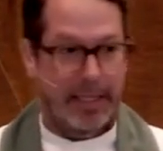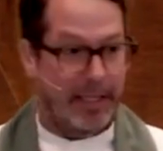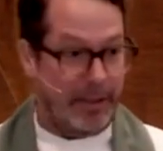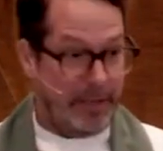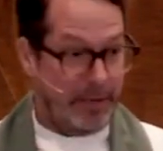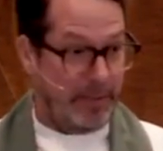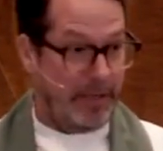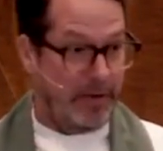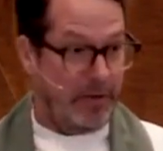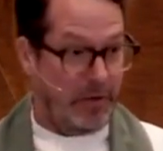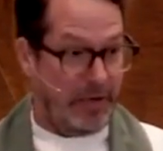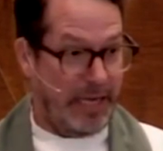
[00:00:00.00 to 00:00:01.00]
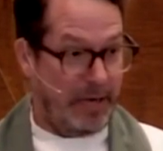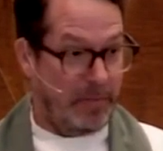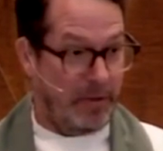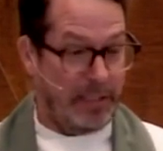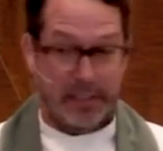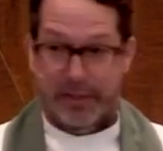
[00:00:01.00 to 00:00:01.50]
You get reduced to an
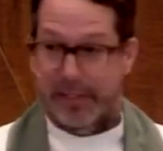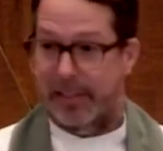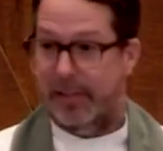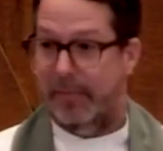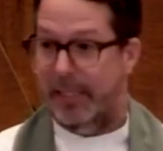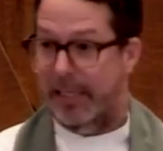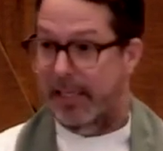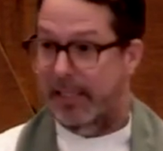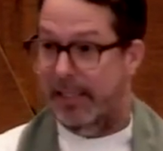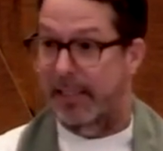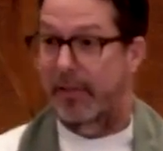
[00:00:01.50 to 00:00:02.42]
animal because you think you're being hunted.